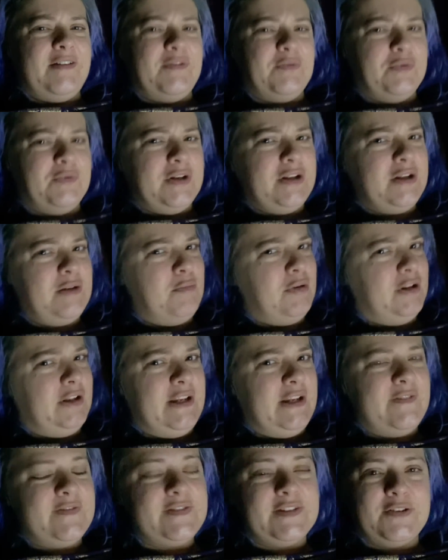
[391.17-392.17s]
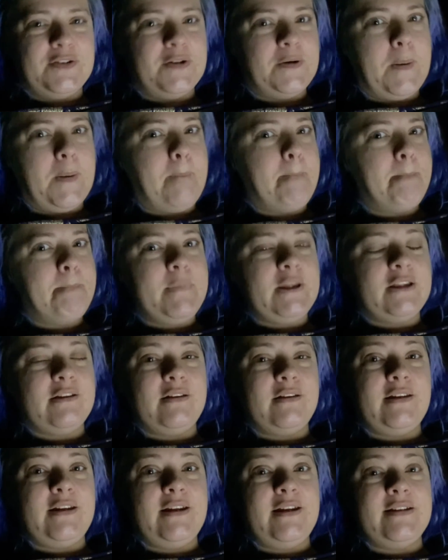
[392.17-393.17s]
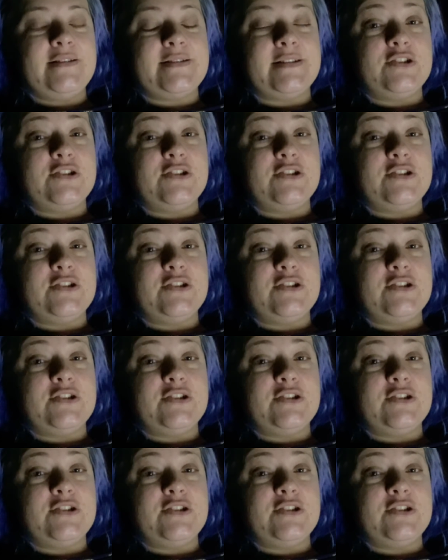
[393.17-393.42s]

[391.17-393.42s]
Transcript: Really believes in her abilities,